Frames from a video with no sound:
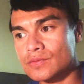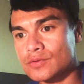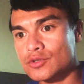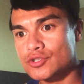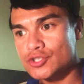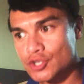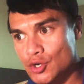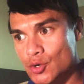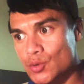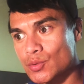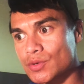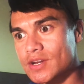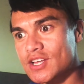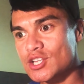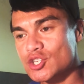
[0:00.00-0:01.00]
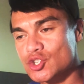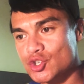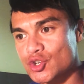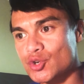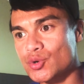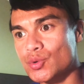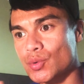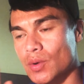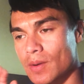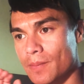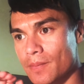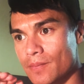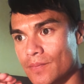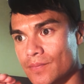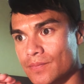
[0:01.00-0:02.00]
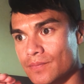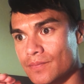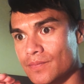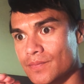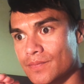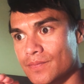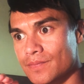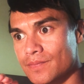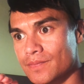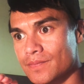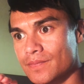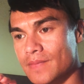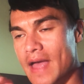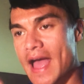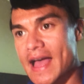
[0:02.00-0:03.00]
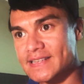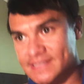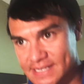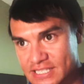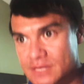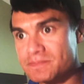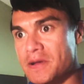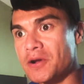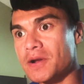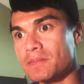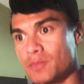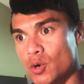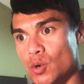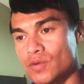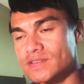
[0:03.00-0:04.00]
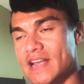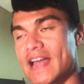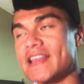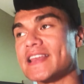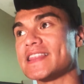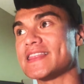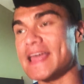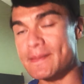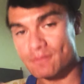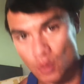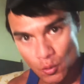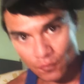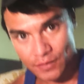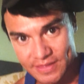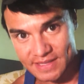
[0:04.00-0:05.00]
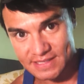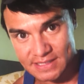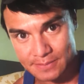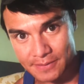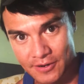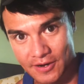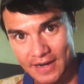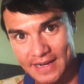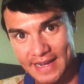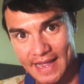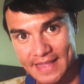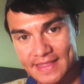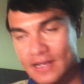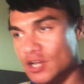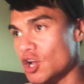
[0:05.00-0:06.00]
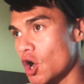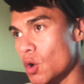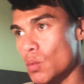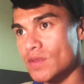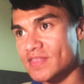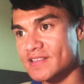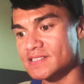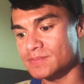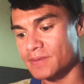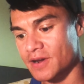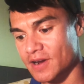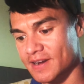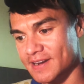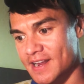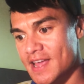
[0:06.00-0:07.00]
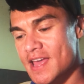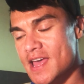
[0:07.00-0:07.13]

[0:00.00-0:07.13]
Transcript: soon to as the spirit moves and they move with the spirit yeah they go with the spirit